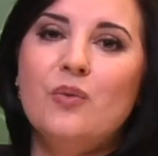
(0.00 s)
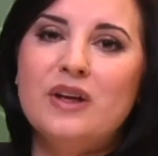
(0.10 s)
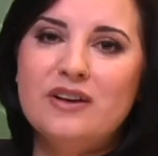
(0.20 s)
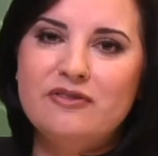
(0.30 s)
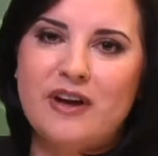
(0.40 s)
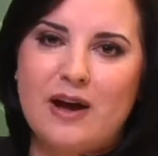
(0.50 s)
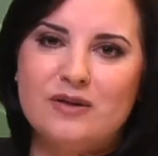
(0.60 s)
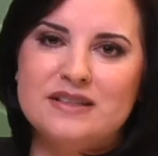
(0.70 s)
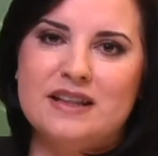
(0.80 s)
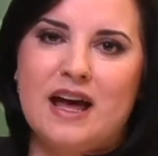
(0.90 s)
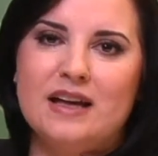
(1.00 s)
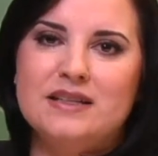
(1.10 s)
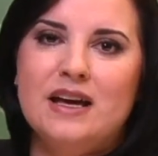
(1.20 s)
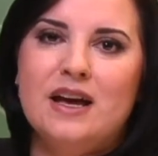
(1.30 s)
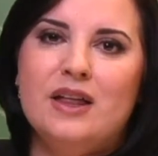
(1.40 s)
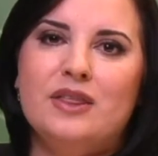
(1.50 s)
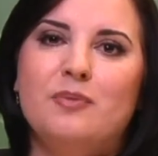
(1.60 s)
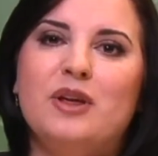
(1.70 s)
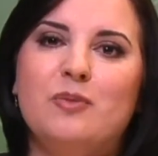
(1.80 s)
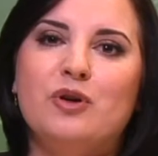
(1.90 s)
We have found that the
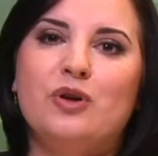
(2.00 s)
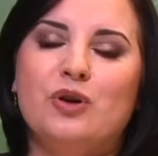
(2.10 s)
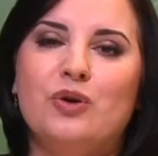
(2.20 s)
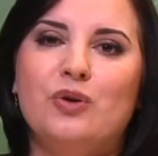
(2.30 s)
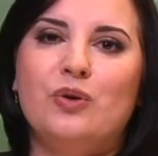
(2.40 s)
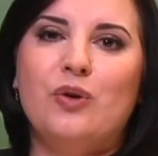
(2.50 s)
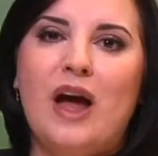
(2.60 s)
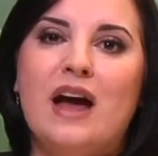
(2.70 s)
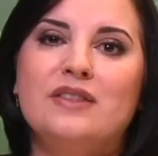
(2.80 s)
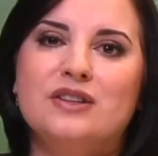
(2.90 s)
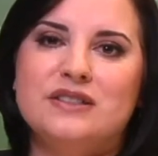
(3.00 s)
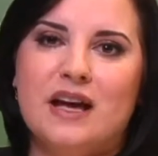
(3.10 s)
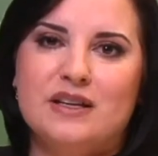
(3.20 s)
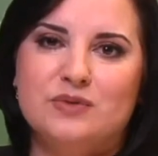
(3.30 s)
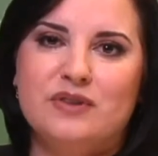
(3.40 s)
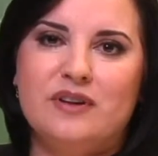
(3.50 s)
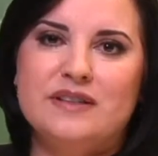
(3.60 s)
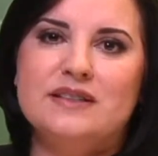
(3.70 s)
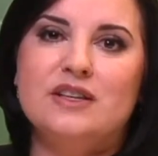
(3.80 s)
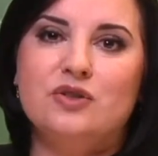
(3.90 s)
people who had their tax
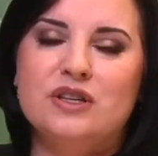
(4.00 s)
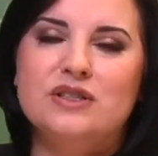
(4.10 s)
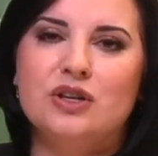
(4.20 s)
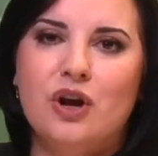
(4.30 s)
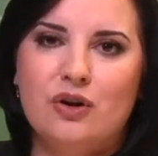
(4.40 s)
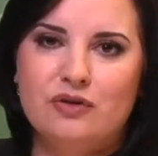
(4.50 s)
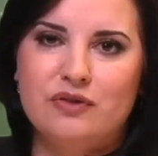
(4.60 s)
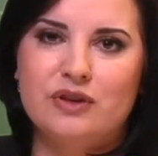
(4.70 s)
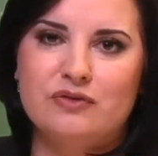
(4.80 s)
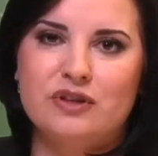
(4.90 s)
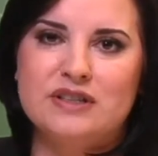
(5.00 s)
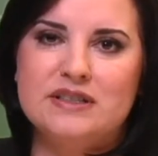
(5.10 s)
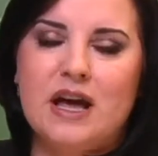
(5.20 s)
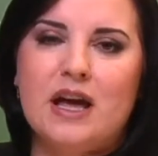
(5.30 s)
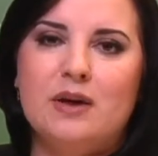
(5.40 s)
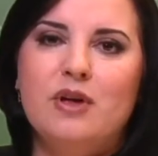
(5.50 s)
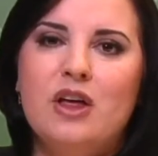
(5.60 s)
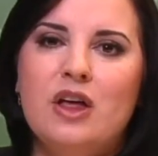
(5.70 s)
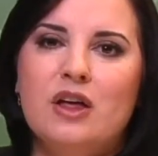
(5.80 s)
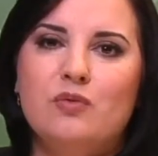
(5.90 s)
refunds decreased or owed for the first time
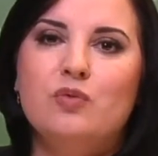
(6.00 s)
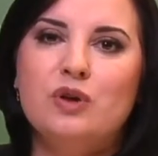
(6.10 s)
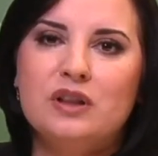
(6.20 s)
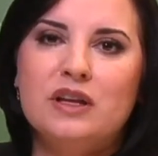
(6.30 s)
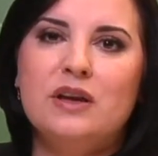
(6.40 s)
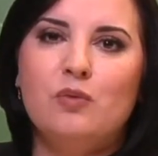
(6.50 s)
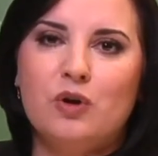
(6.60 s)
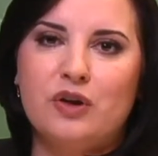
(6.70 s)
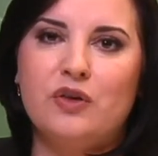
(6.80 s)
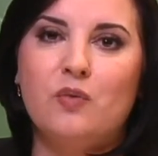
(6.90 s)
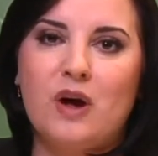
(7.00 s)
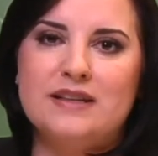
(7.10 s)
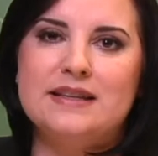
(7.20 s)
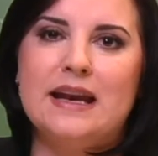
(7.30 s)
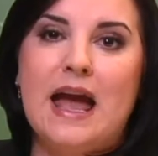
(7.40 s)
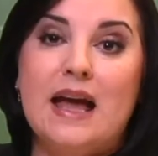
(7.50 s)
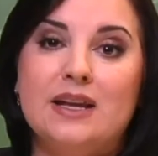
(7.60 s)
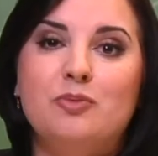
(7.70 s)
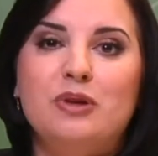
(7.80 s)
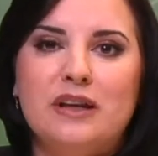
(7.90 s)
really were the ones that
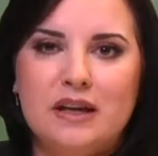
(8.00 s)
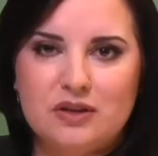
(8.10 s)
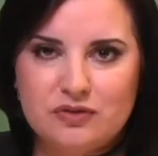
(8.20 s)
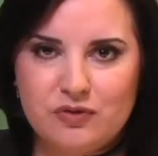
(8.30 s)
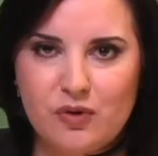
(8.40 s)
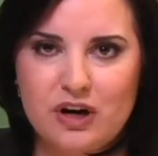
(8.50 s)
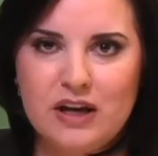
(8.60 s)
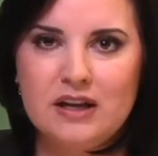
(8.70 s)
hadn't planned for